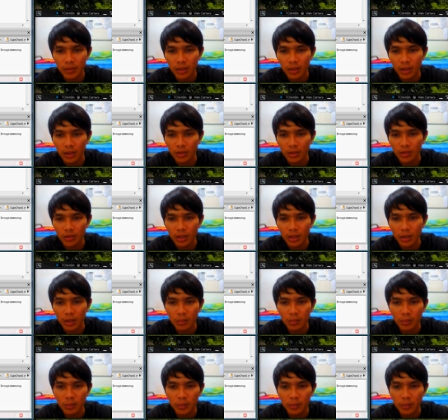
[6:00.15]
same,
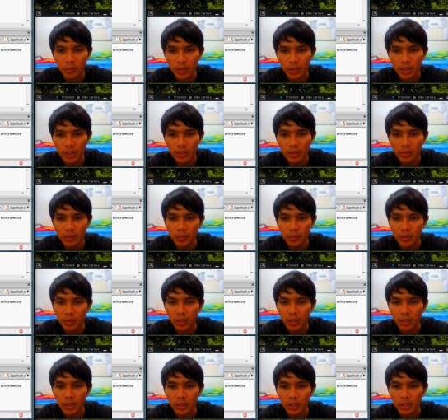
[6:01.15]
print
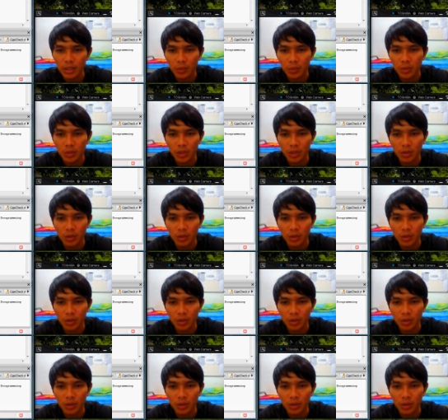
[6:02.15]
the temperature